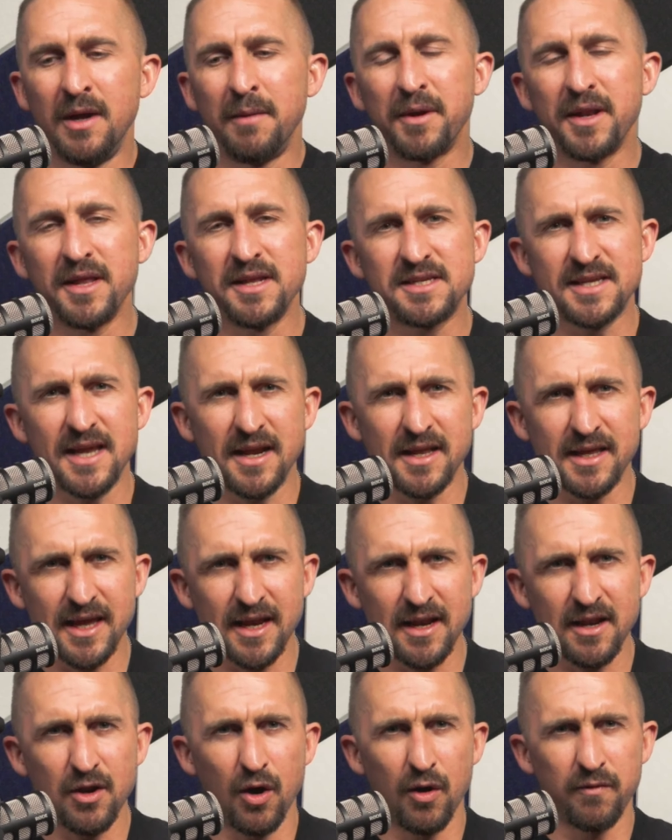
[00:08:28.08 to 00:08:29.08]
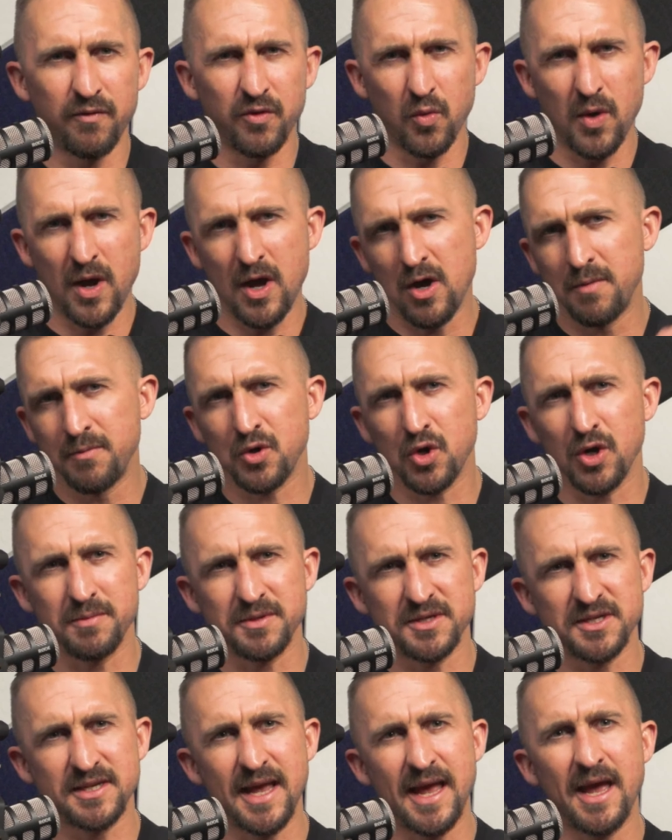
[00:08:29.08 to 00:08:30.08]
but instead of getting overwhelmed or
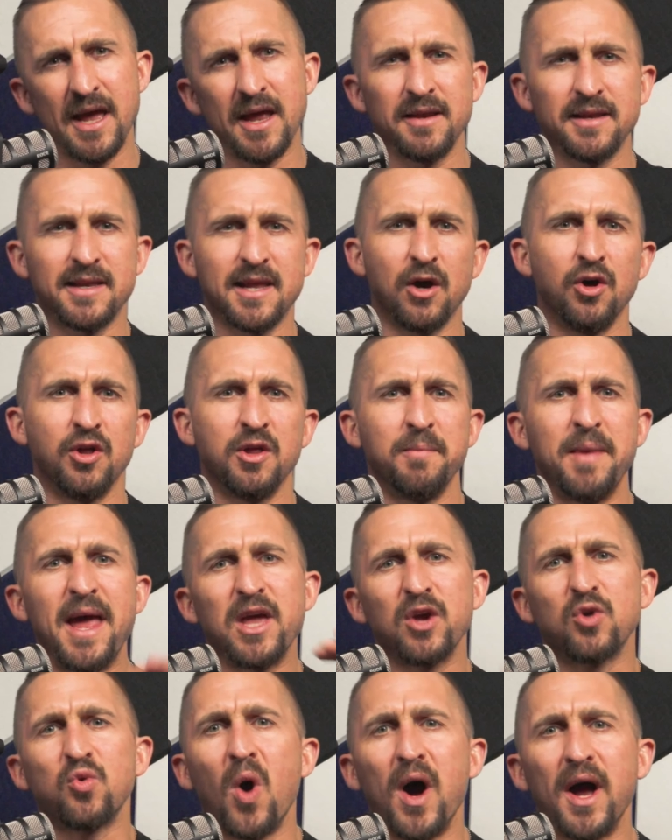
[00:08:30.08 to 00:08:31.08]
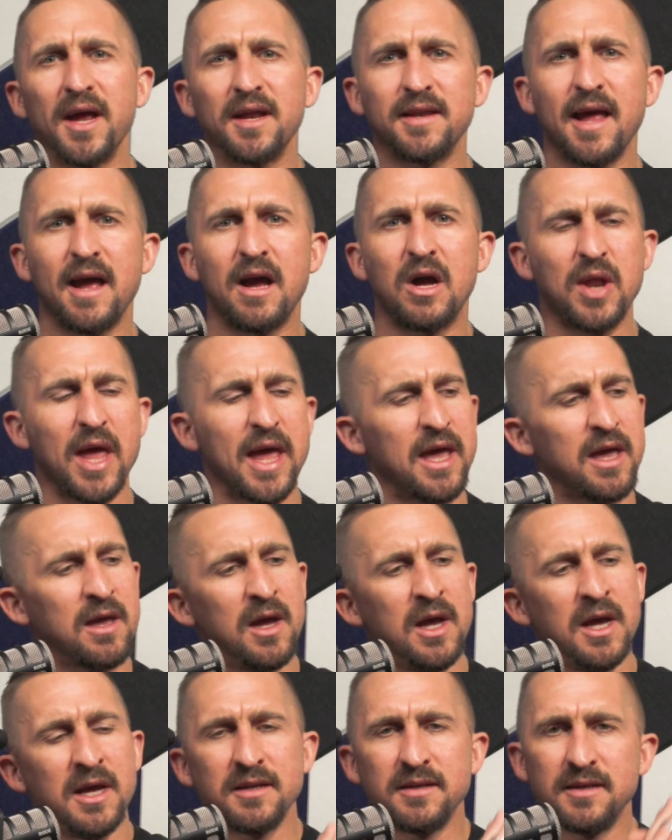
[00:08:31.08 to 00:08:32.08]
upset and telling them hey quiet down hey
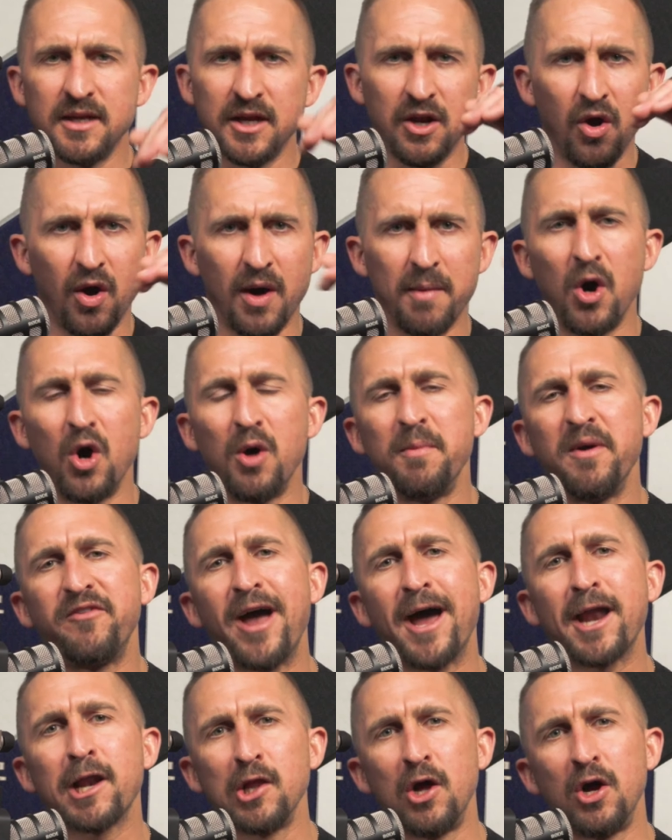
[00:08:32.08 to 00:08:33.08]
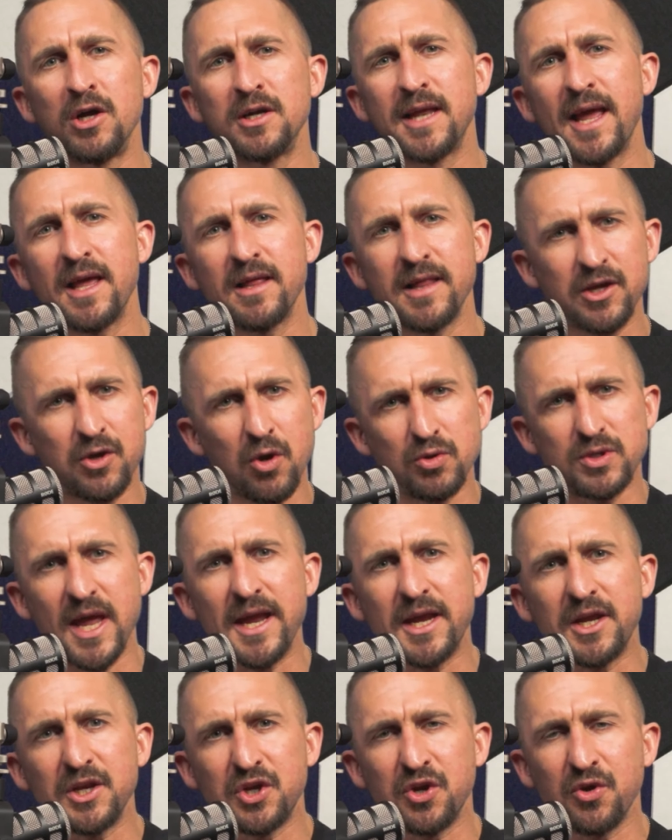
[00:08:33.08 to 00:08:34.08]
you know i'm home i've had a long day like go
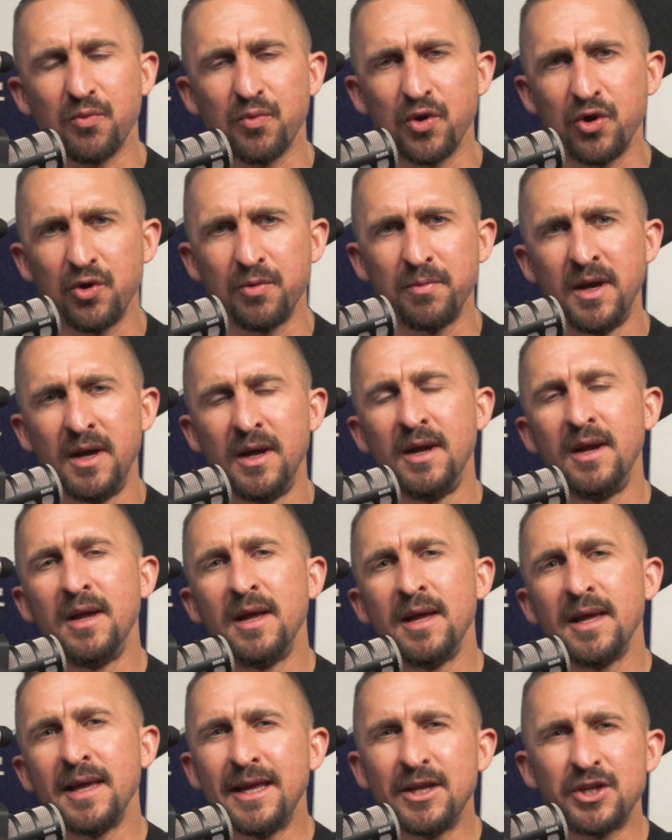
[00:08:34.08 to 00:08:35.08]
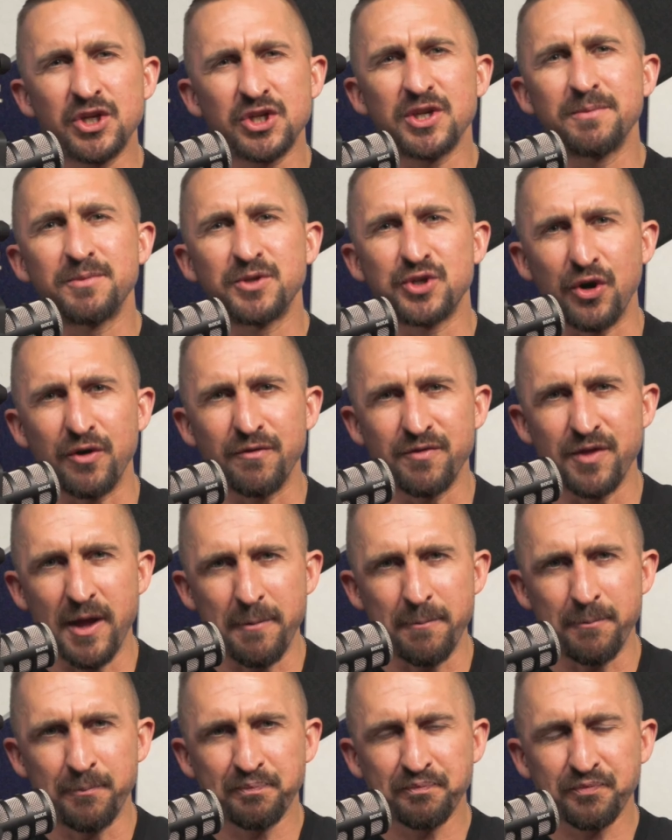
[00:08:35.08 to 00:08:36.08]
take it to your room he just observed
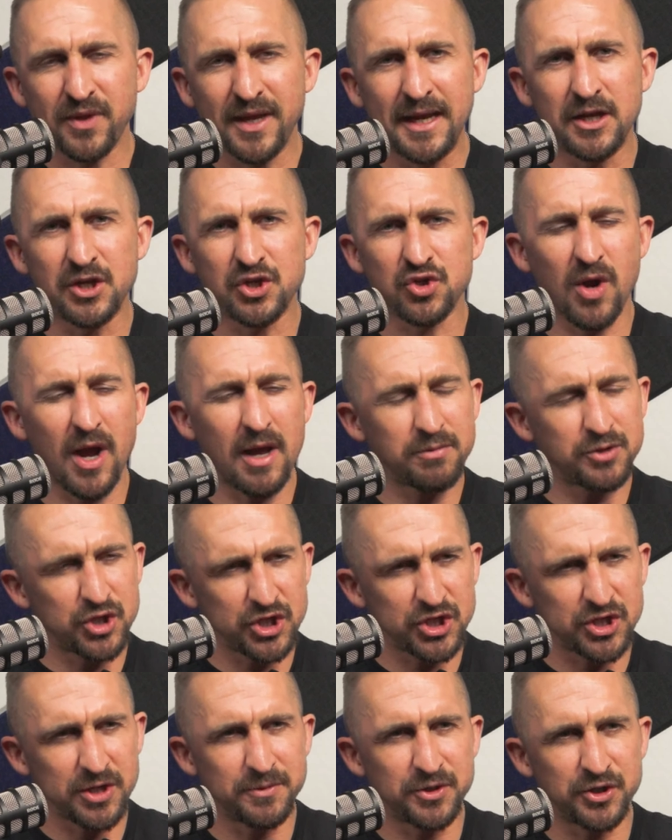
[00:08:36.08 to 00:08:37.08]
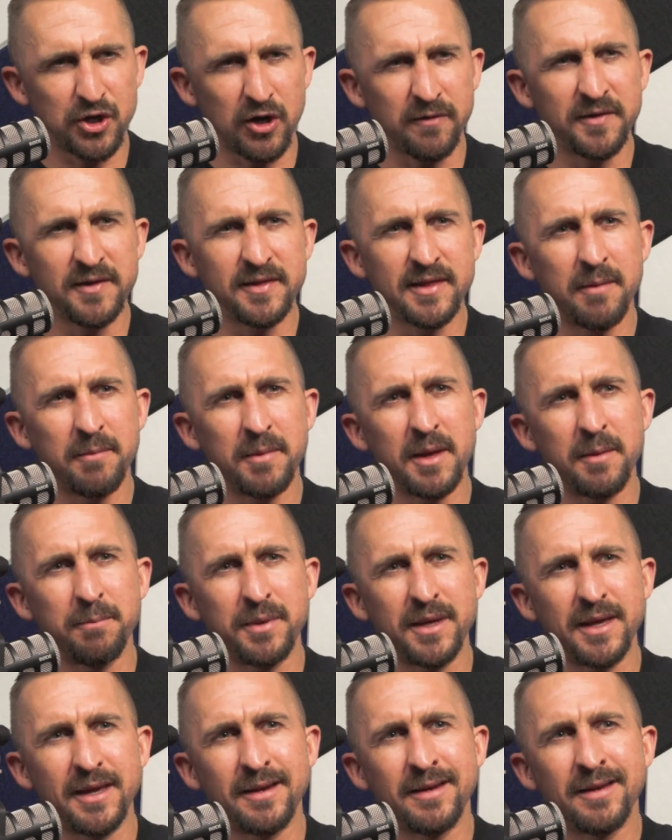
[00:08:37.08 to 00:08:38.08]
them he describes just observing them and
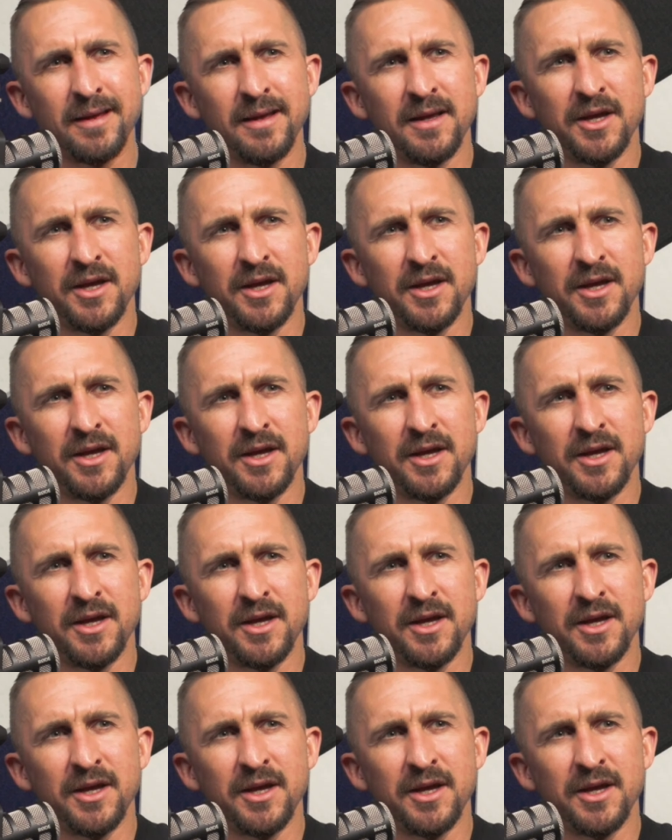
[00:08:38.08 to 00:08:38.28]
being